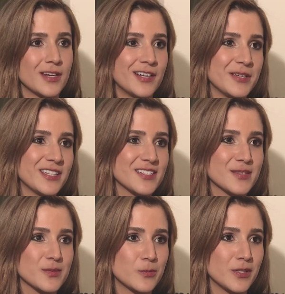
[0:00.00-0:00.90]
and I mean,
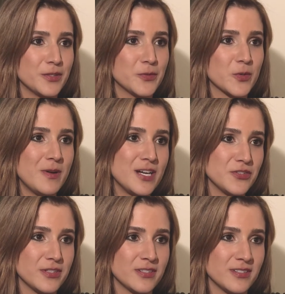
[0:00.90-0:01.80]
that's what you were
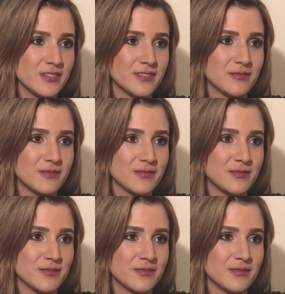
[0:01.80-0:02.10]
passionate